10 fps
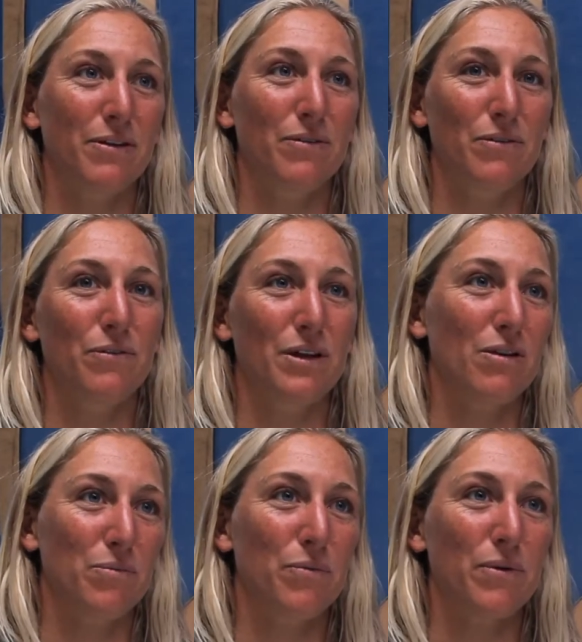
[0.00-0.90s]
my
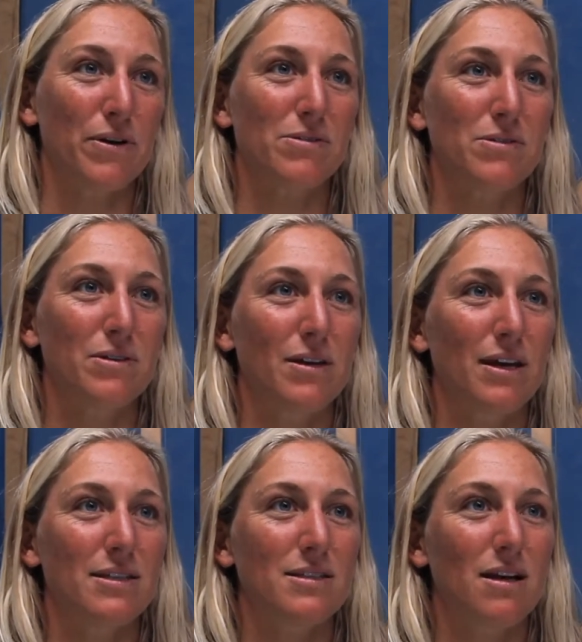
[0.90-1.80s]
greener boards.
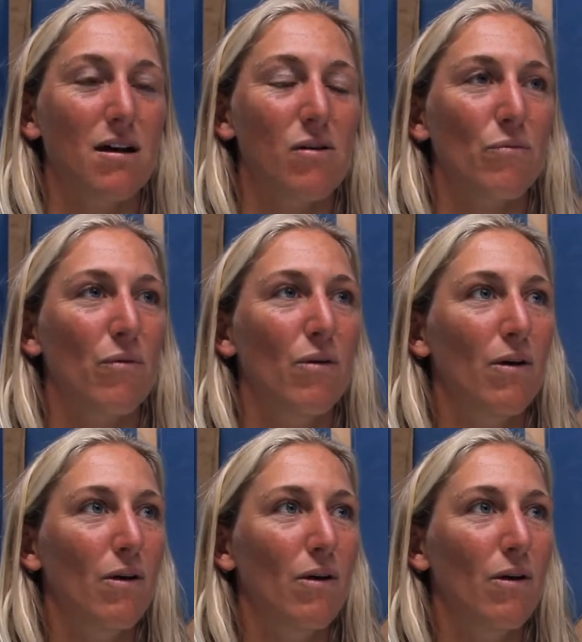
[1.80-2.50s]
It's um,